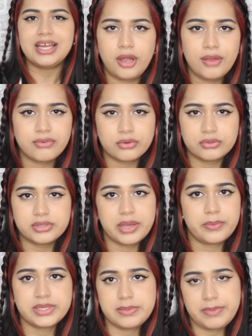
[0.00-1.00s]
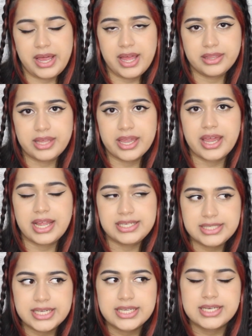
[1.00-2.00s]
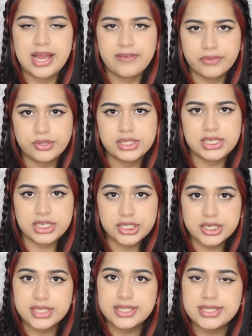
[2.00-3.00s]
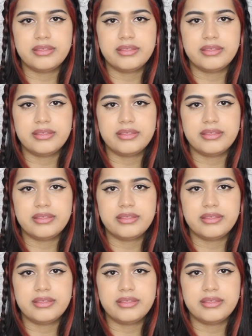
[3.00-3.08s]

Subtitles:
But overall it wasn't bad. Like, I did have good teachers.